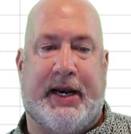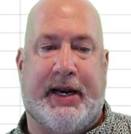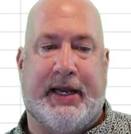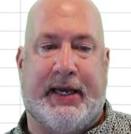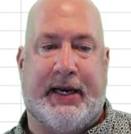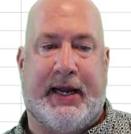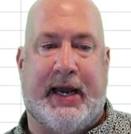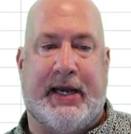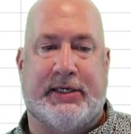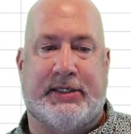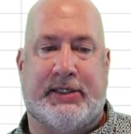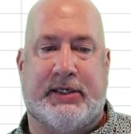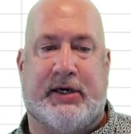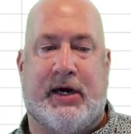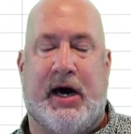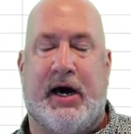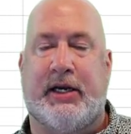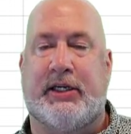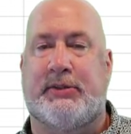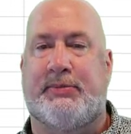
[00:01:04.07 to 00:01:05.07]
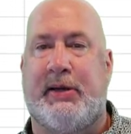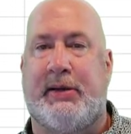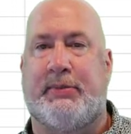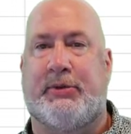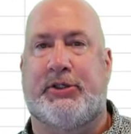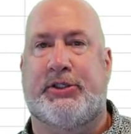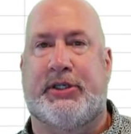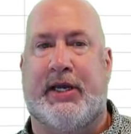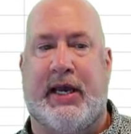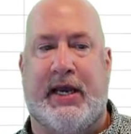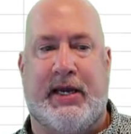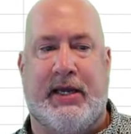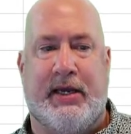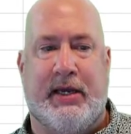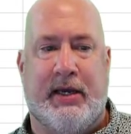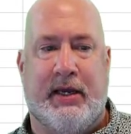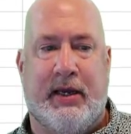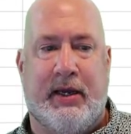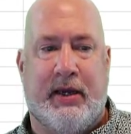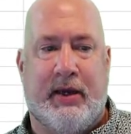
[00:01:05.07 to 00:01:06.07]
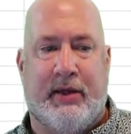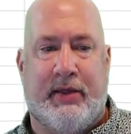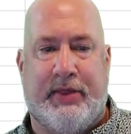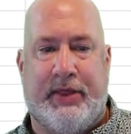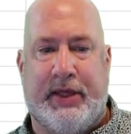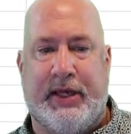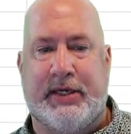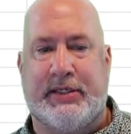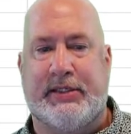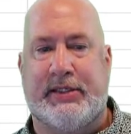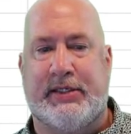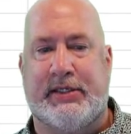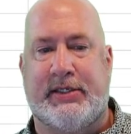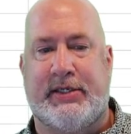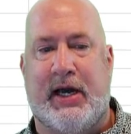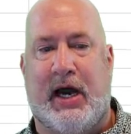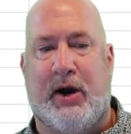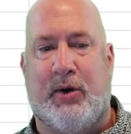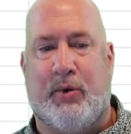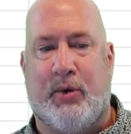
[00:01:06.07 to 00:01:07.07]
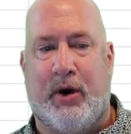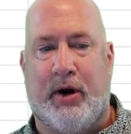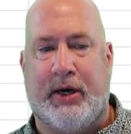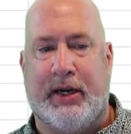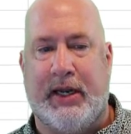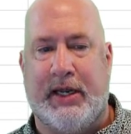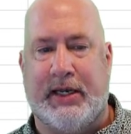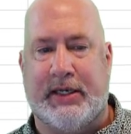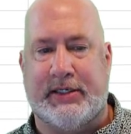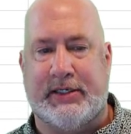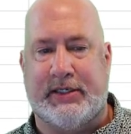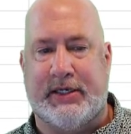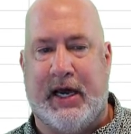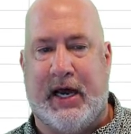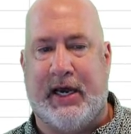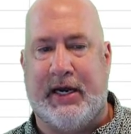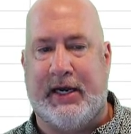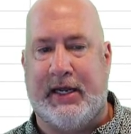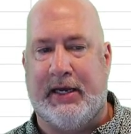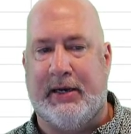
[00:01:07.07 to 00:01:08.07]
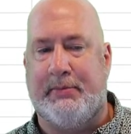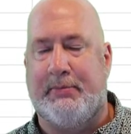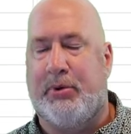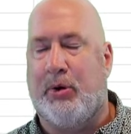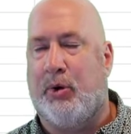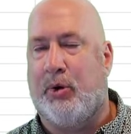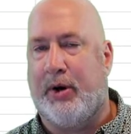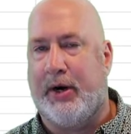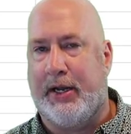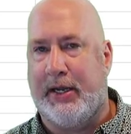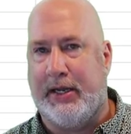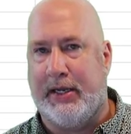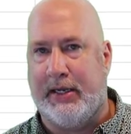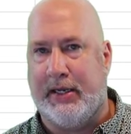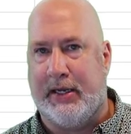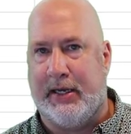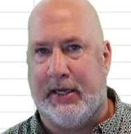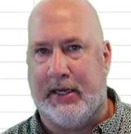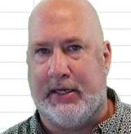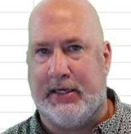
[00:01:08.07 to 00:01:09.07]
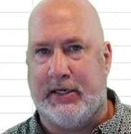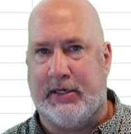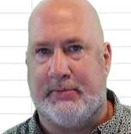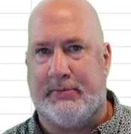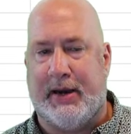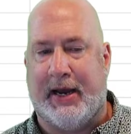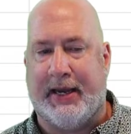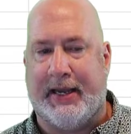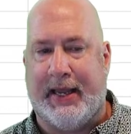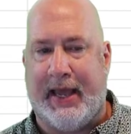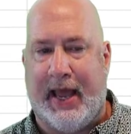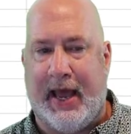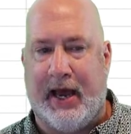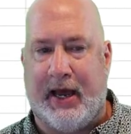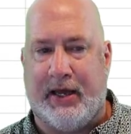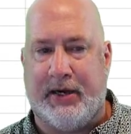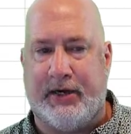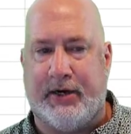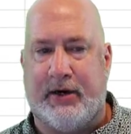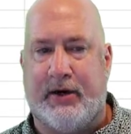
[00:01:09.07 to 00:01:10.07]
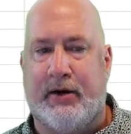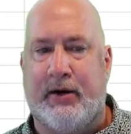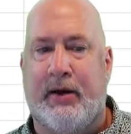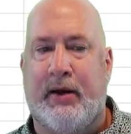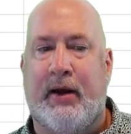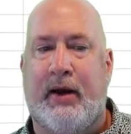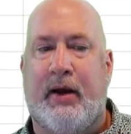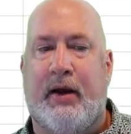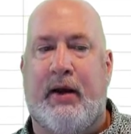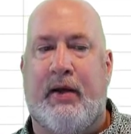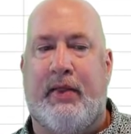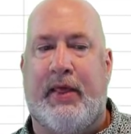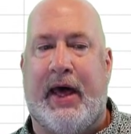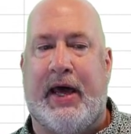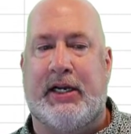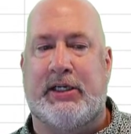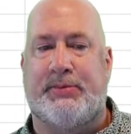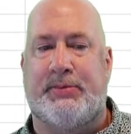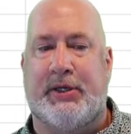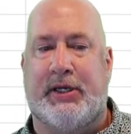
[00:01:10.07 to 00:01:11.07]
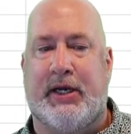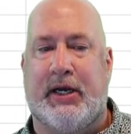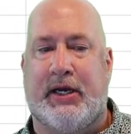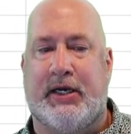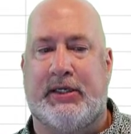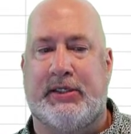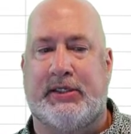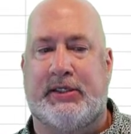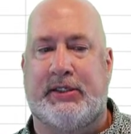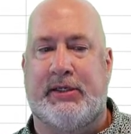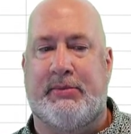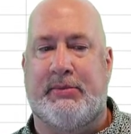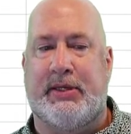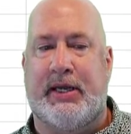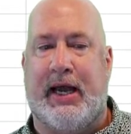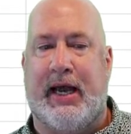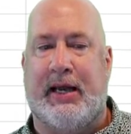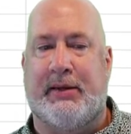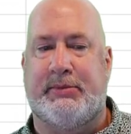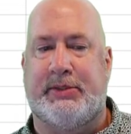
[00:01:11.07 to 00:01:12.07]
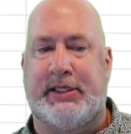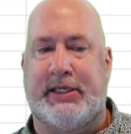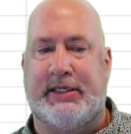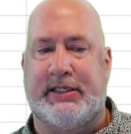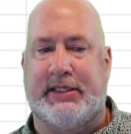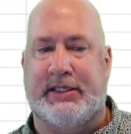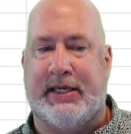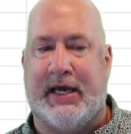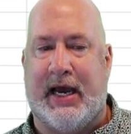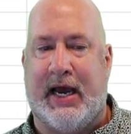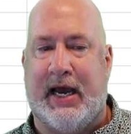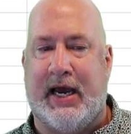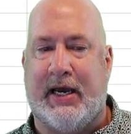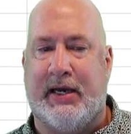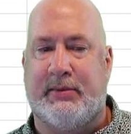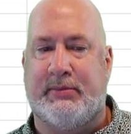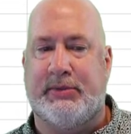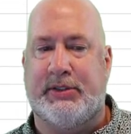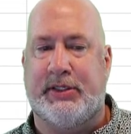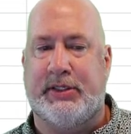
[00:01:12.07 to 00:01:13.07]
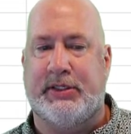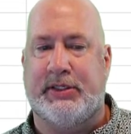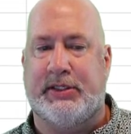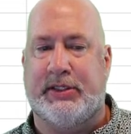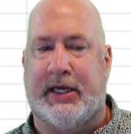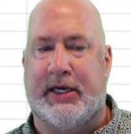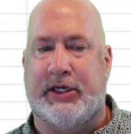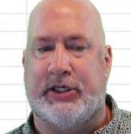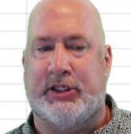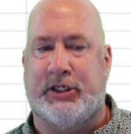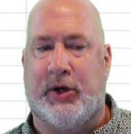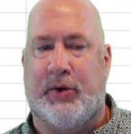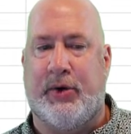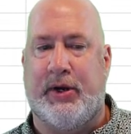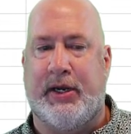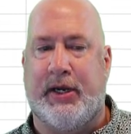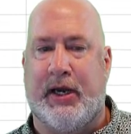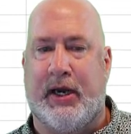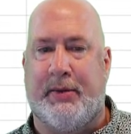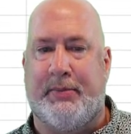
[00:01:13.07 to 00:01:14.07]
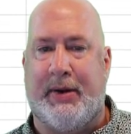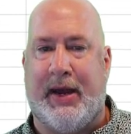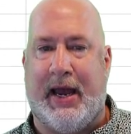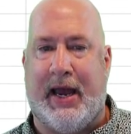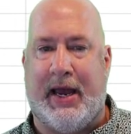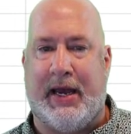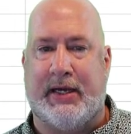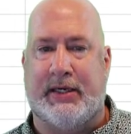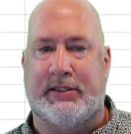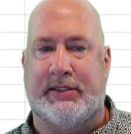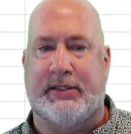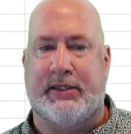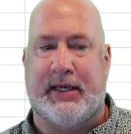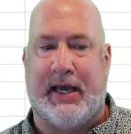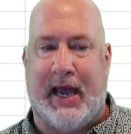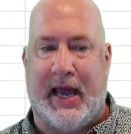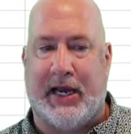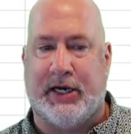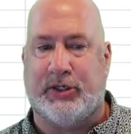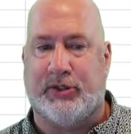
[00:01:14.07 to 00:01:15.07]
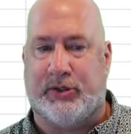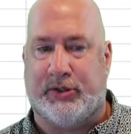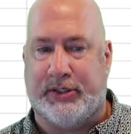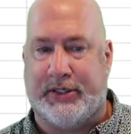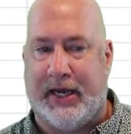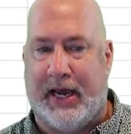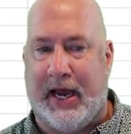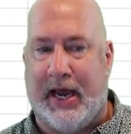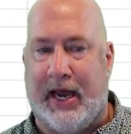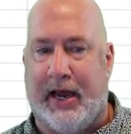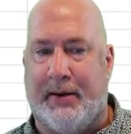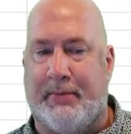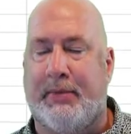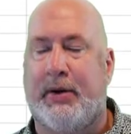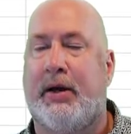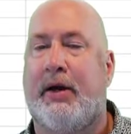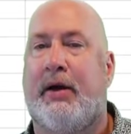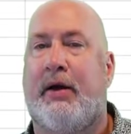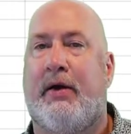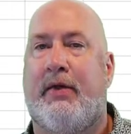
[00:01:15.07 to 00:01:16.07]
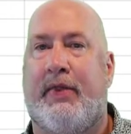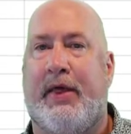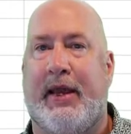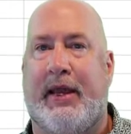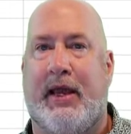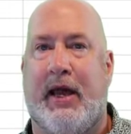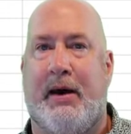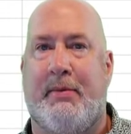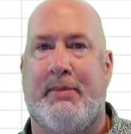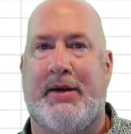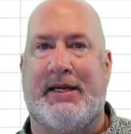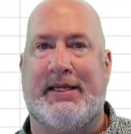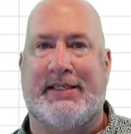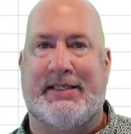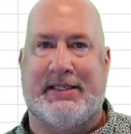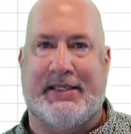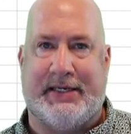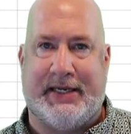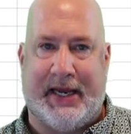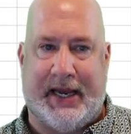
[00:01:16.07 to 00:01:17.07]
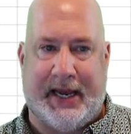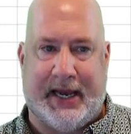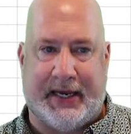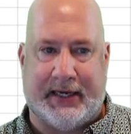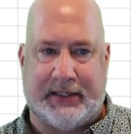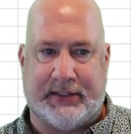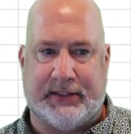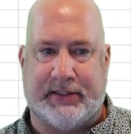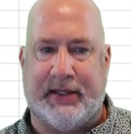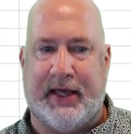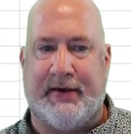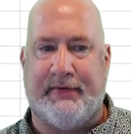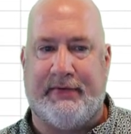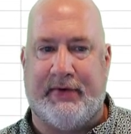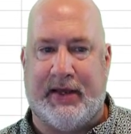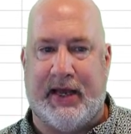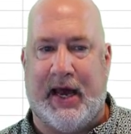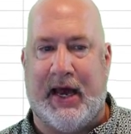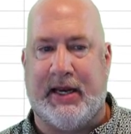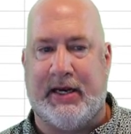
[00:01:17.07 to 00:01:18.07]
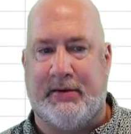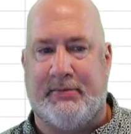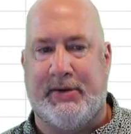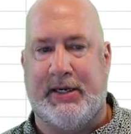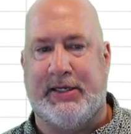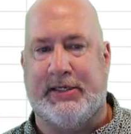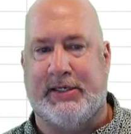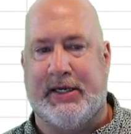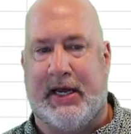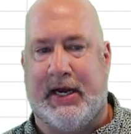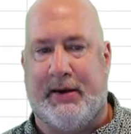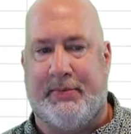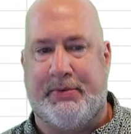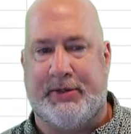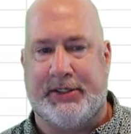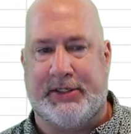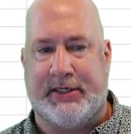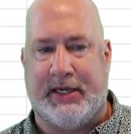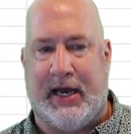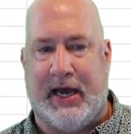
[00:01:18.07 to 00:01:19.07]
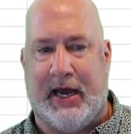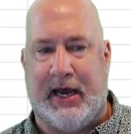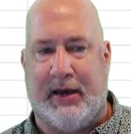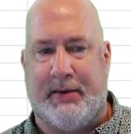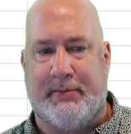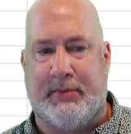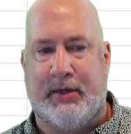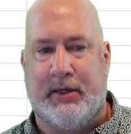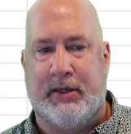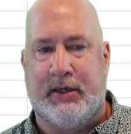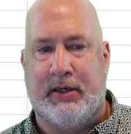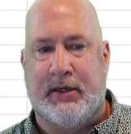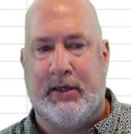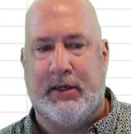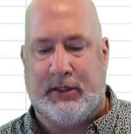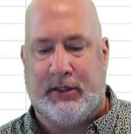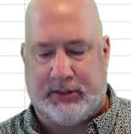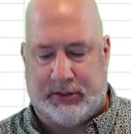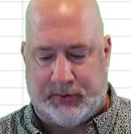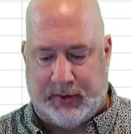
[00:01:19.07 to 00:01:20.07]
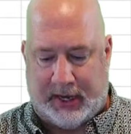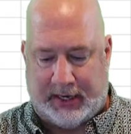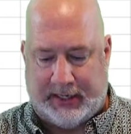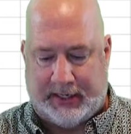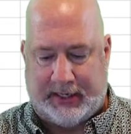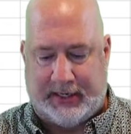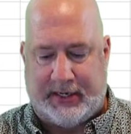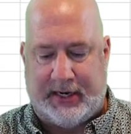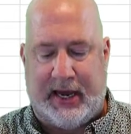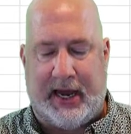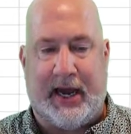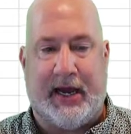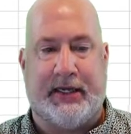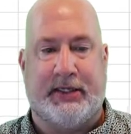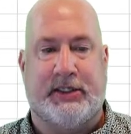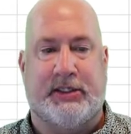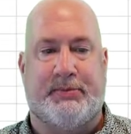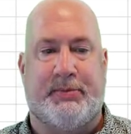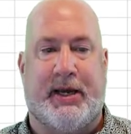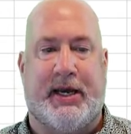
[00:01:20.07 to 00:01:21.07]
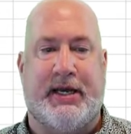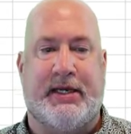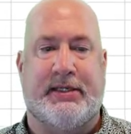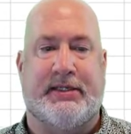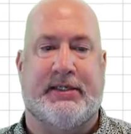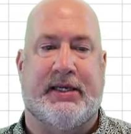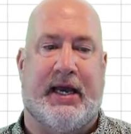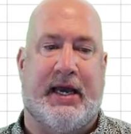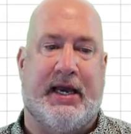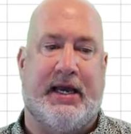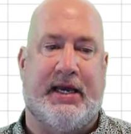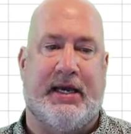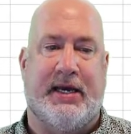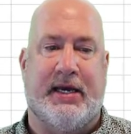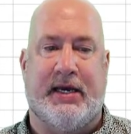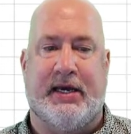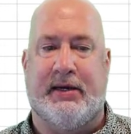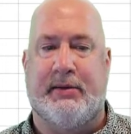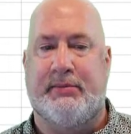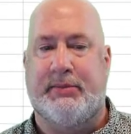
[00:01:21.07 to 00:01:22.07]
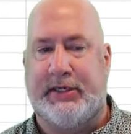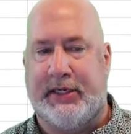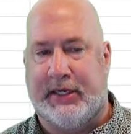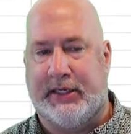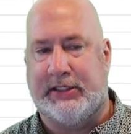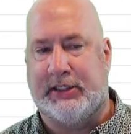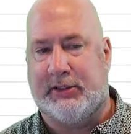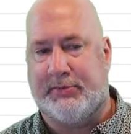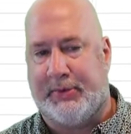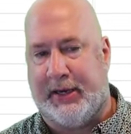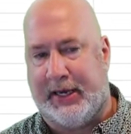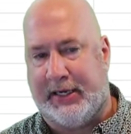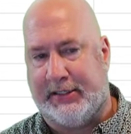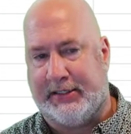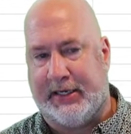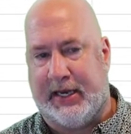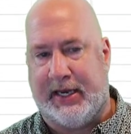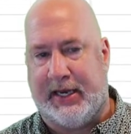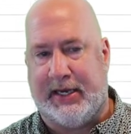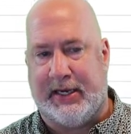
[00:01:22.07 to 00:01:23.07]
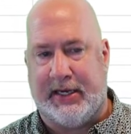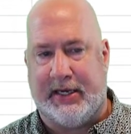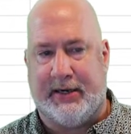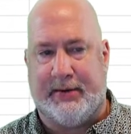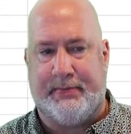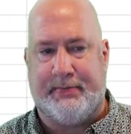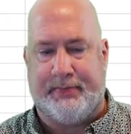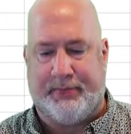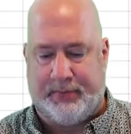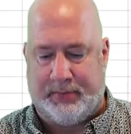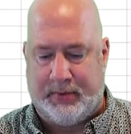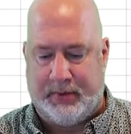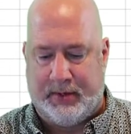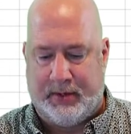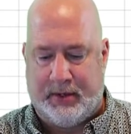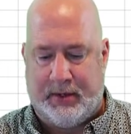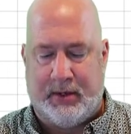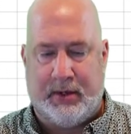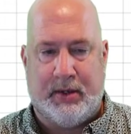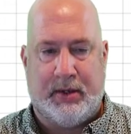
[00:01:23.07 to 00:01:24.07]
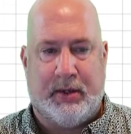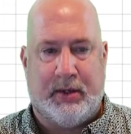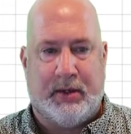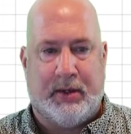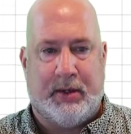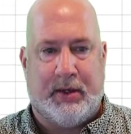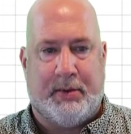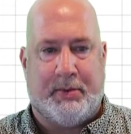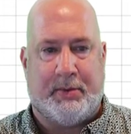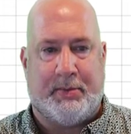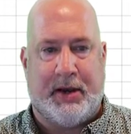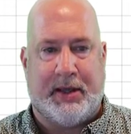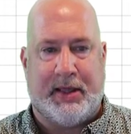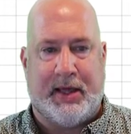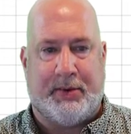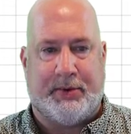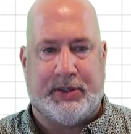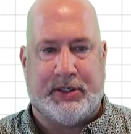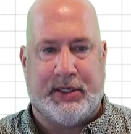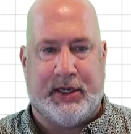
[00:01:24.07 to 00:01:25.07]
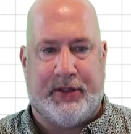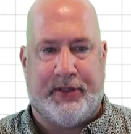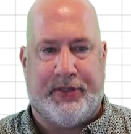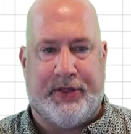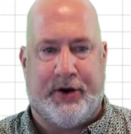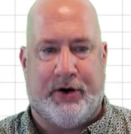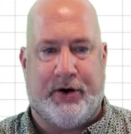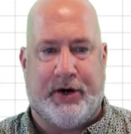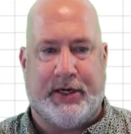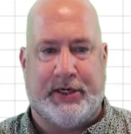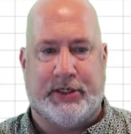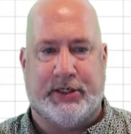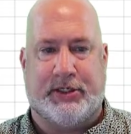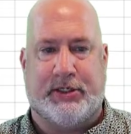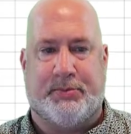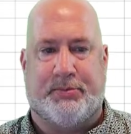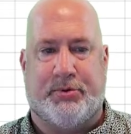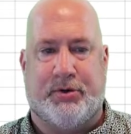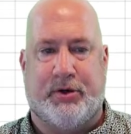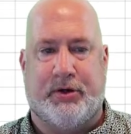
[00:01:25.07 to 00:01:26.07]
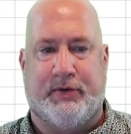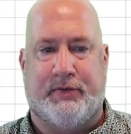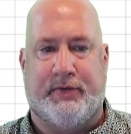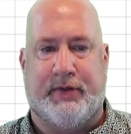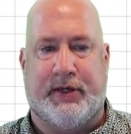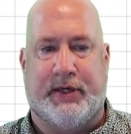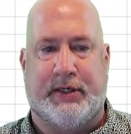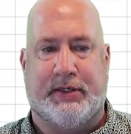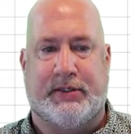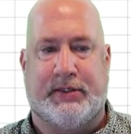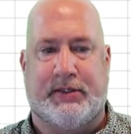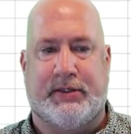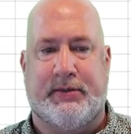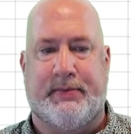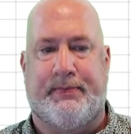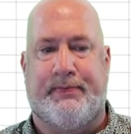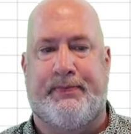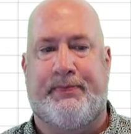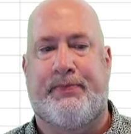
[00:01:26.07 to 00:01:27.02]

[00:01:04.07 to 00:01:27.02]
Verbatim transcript: that I get asked a lot is people say, this is not working, it's not importing into my calendar. That is because sometimes these times, instead of showing up as actual time, they come in as text. They've got to be set up as time. So I did 9 space AM, 10 space AM. We'll make that one 1030 just to prove this.